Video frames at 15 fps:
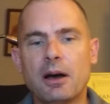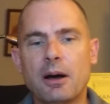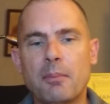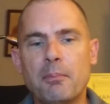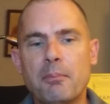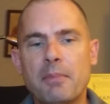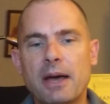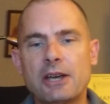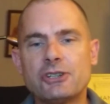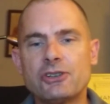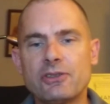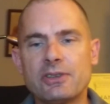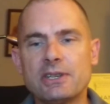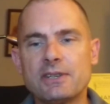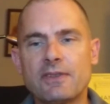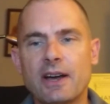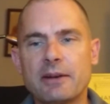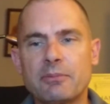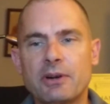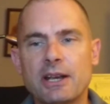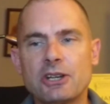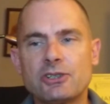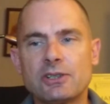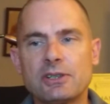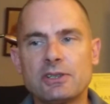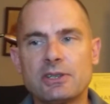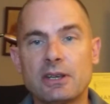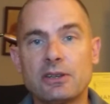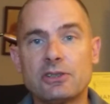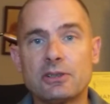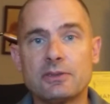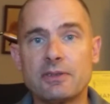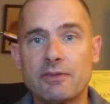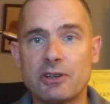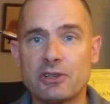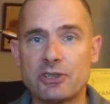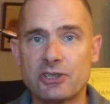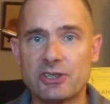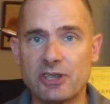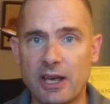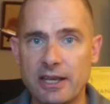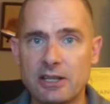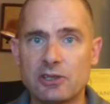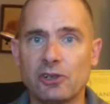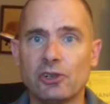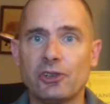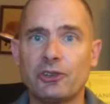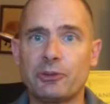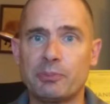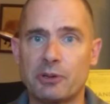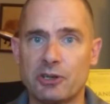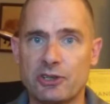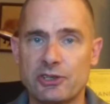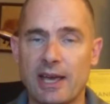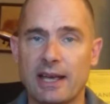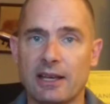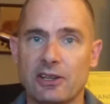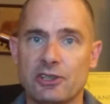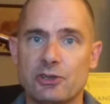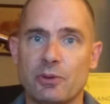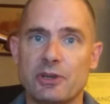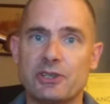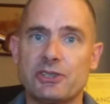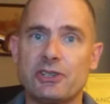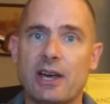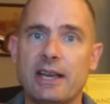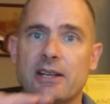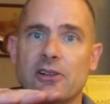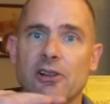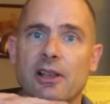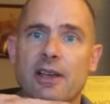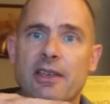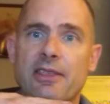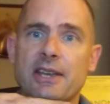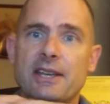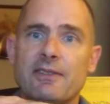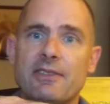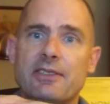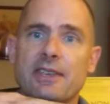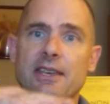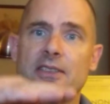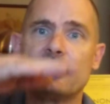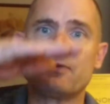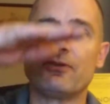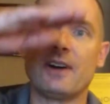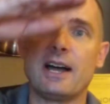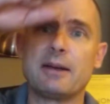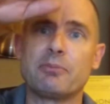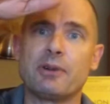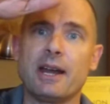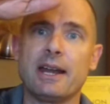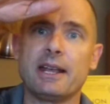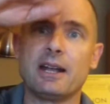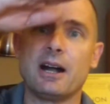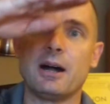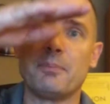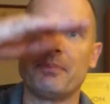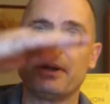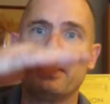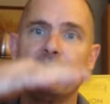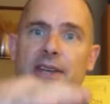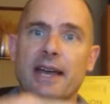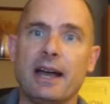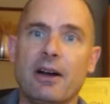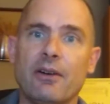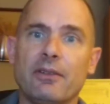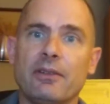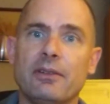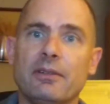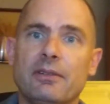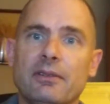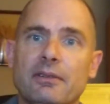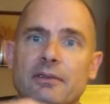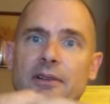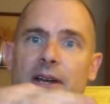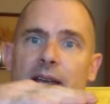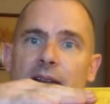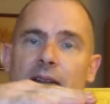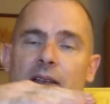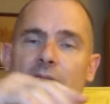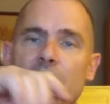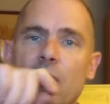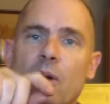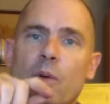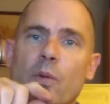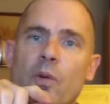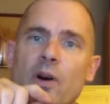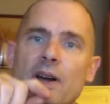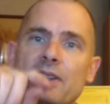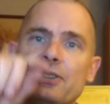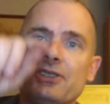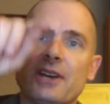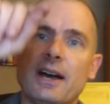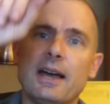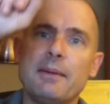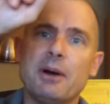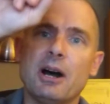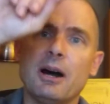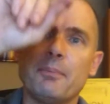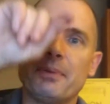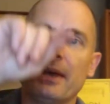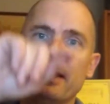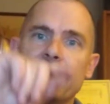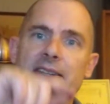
measure these vibrations in terms of their cycles per second. So a cycle, think of a thing that's vibrating up and down, right? One time up and